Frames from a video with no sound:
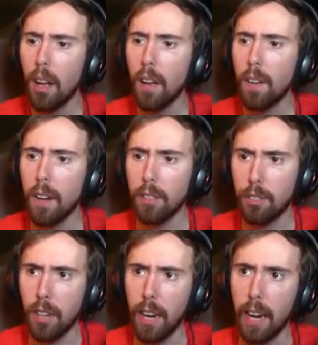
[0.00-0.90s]
Let's
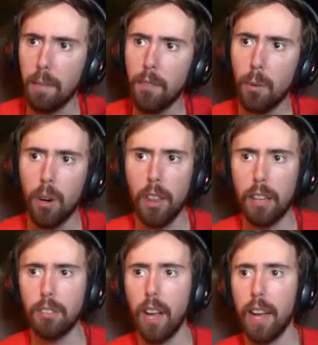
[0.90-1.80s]
see. What are they
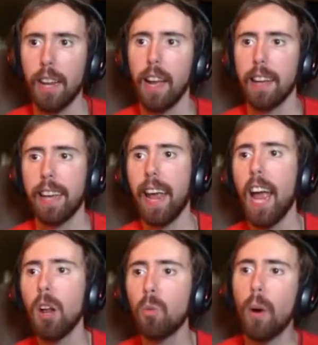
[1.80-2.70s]
saying?
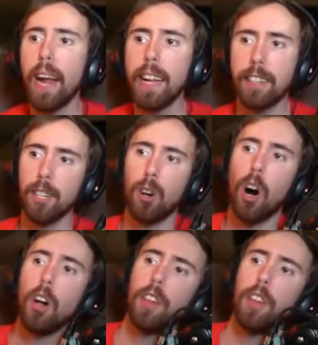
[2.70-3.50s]
Can't wait till all the